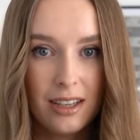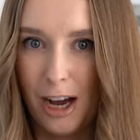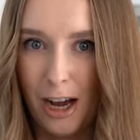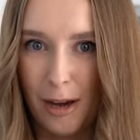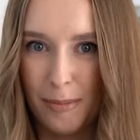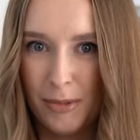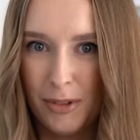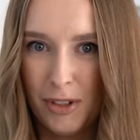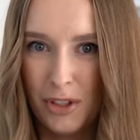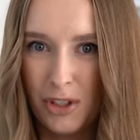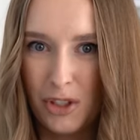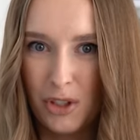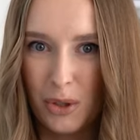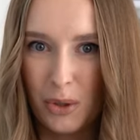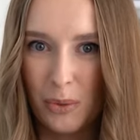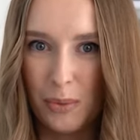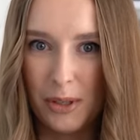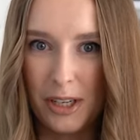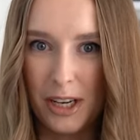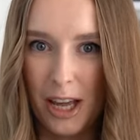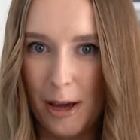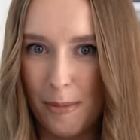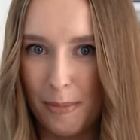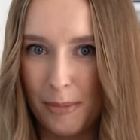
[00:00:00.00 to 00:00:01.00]
I'm not sure
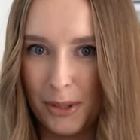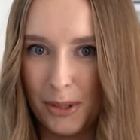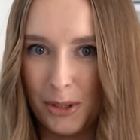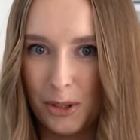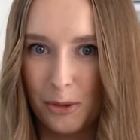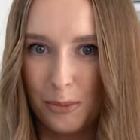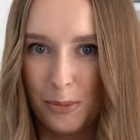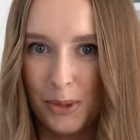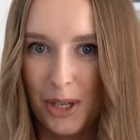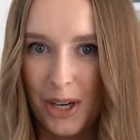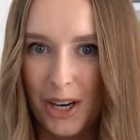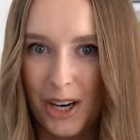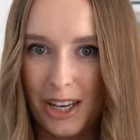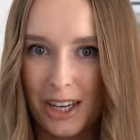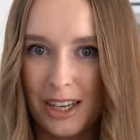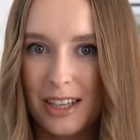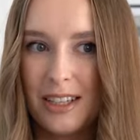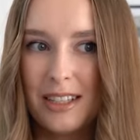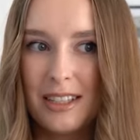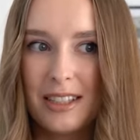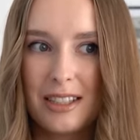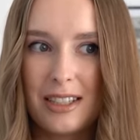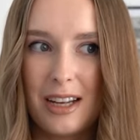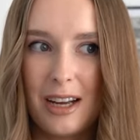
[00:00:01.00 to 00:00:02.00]
what happened, to be
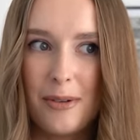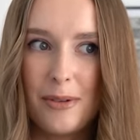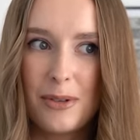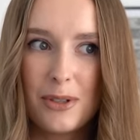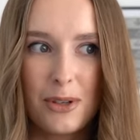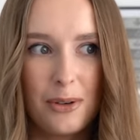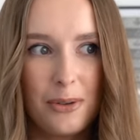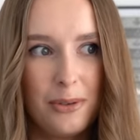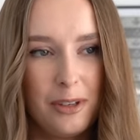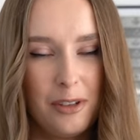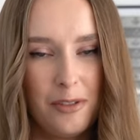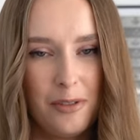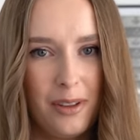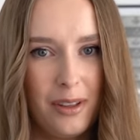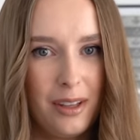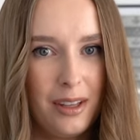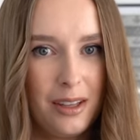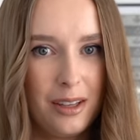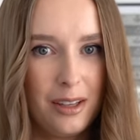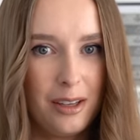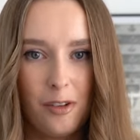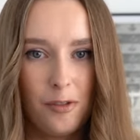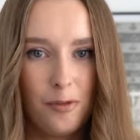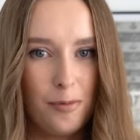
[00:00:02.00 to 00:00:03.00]
honest. I was already
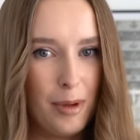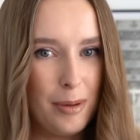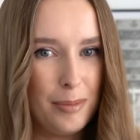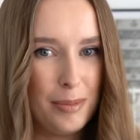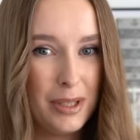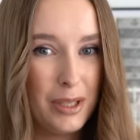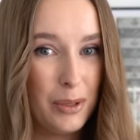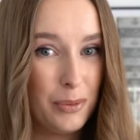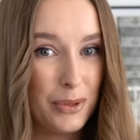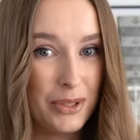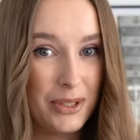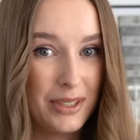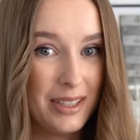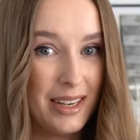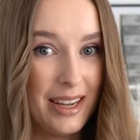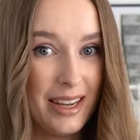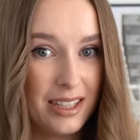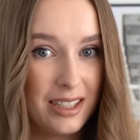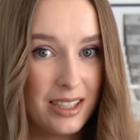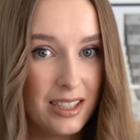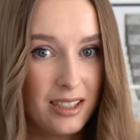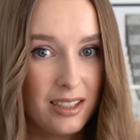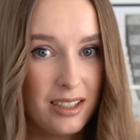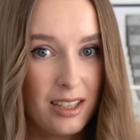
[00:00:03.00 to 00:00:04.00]
thinking if maybe there was an
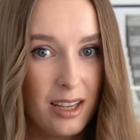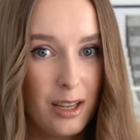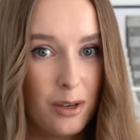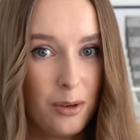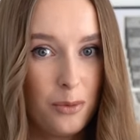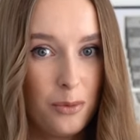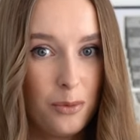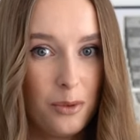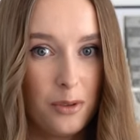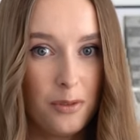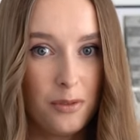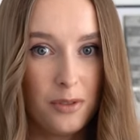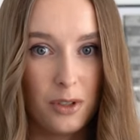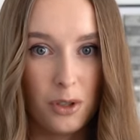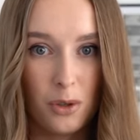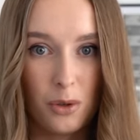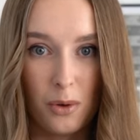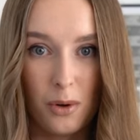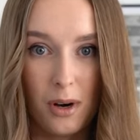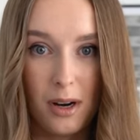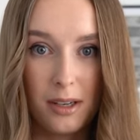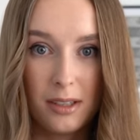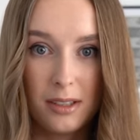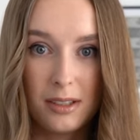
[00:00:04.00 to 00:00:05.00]
accident with the
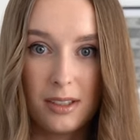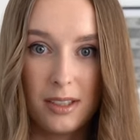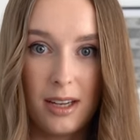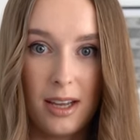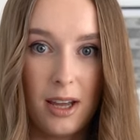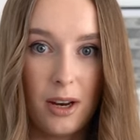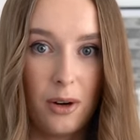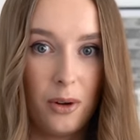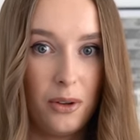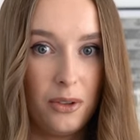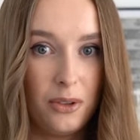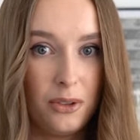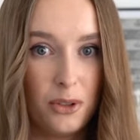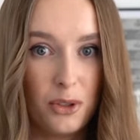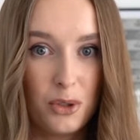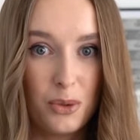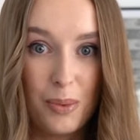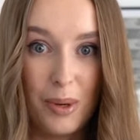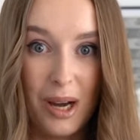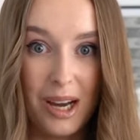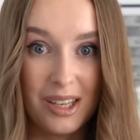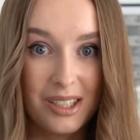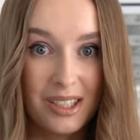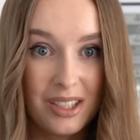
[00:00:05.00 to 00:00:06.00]
truck that had all those
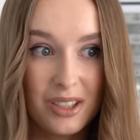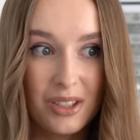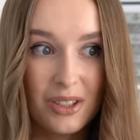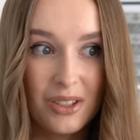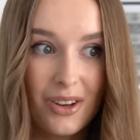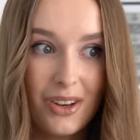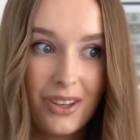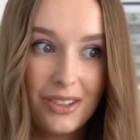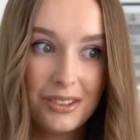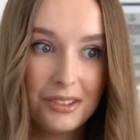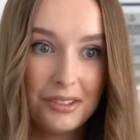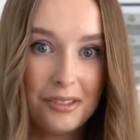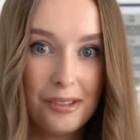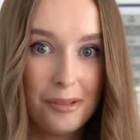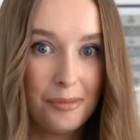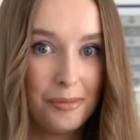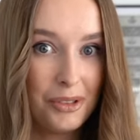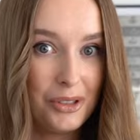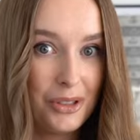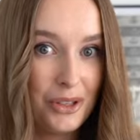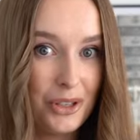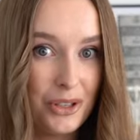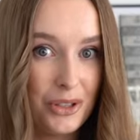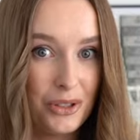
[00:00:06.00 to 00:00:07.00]
parcels on. I'm
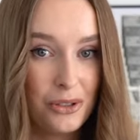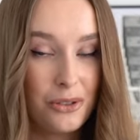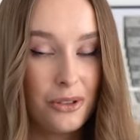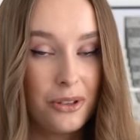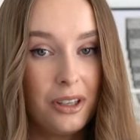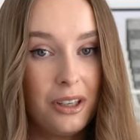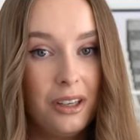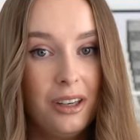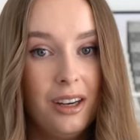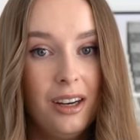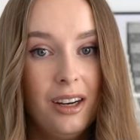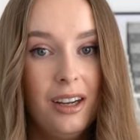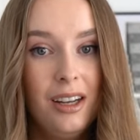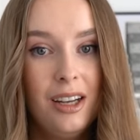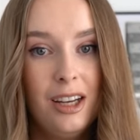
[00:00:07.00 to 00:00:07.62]
not sure.